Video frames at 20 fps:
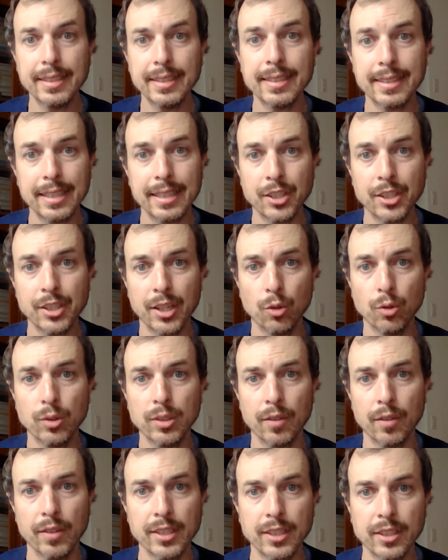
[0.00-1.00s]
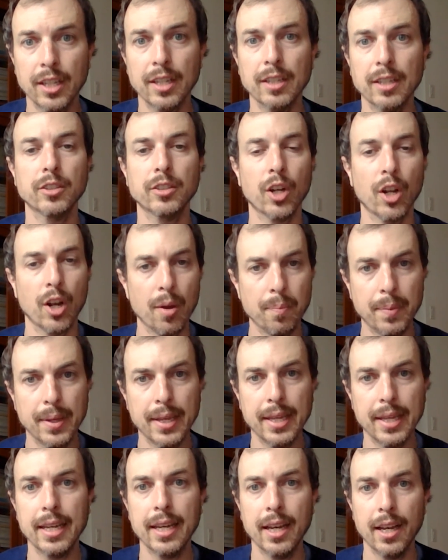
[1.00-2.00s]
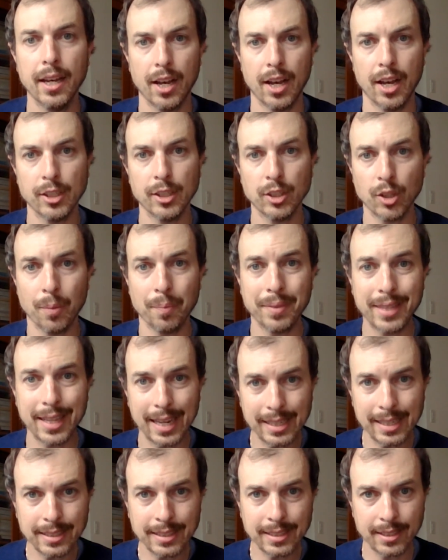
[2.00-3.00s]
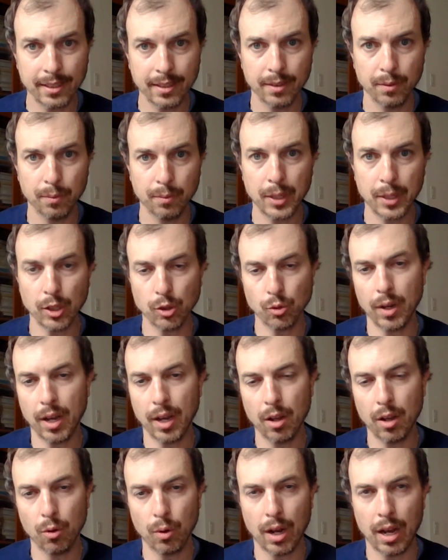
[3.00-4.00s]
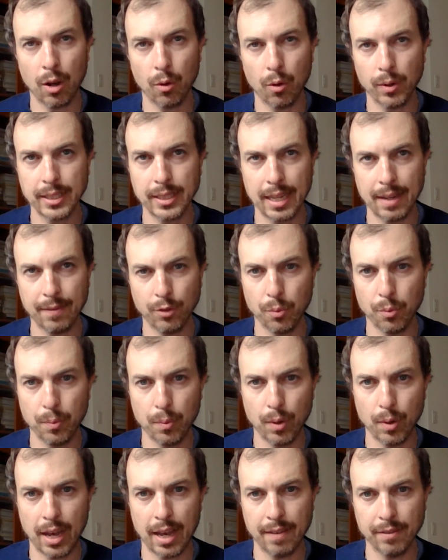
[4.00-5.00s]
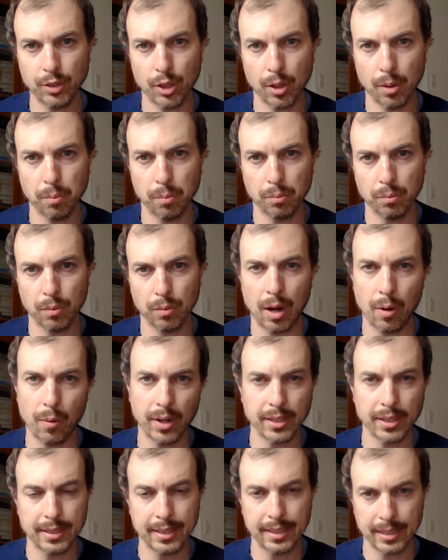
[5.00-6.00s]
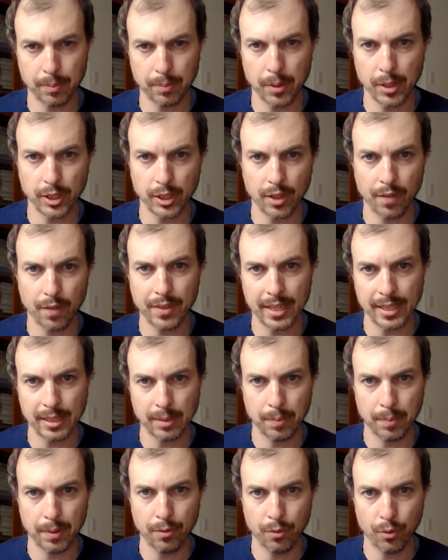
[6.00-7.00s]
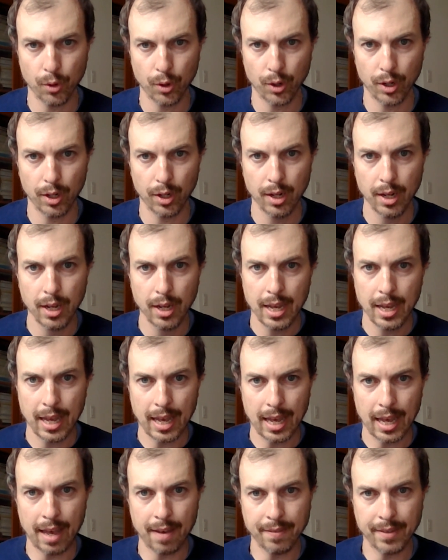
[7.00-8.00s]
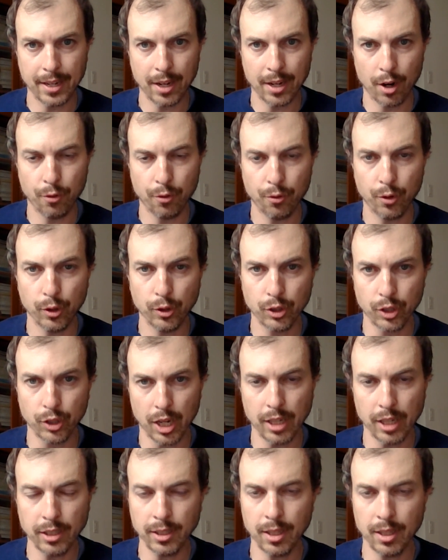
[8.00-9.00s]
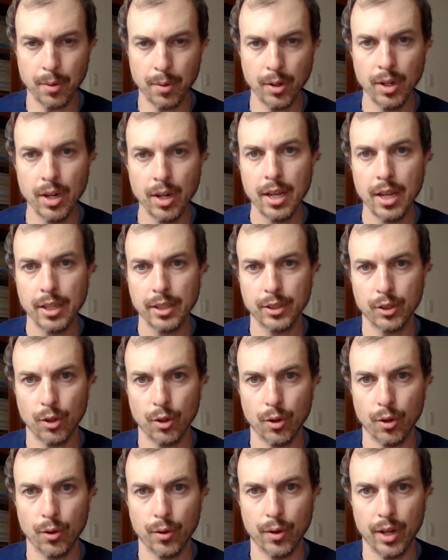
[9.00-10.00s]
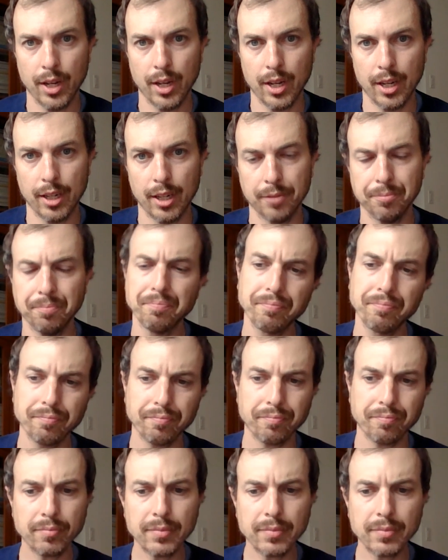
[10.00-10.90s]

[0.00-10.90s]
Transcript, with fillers: this station into service, there's going to be uh, some tests because we all, always have to have some around six months of tests before having our first customer. So uh,